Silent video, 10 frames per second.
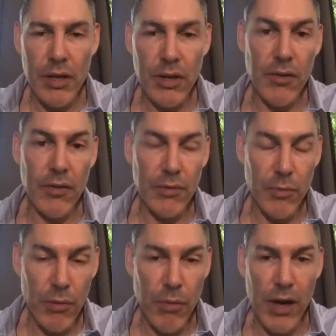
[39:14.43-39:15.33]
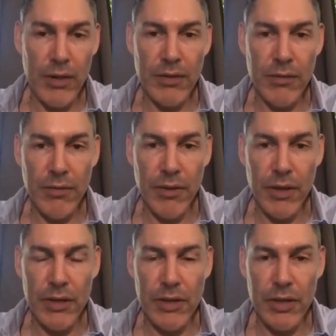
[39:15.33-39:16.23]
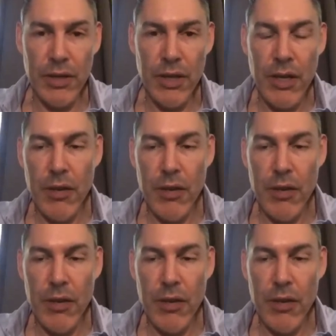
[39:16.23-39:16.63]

could give us some more price inflation.